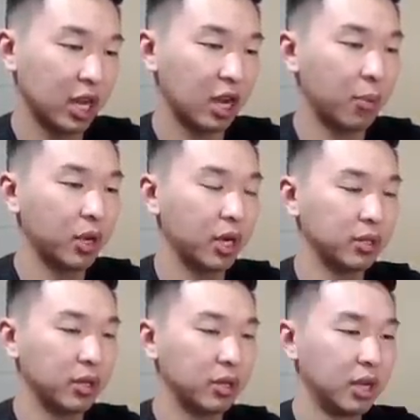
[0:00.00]
I'll put a
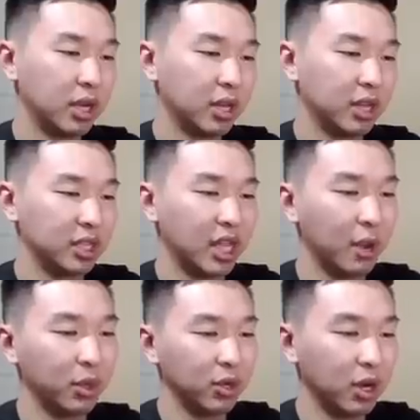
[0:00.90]
little thing down
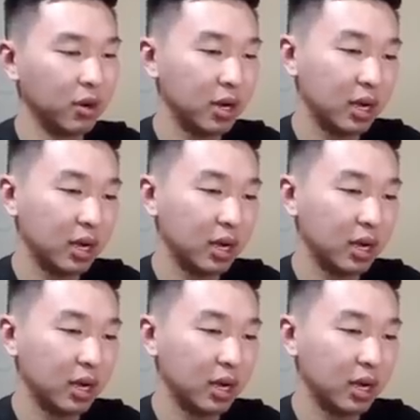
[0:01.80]
below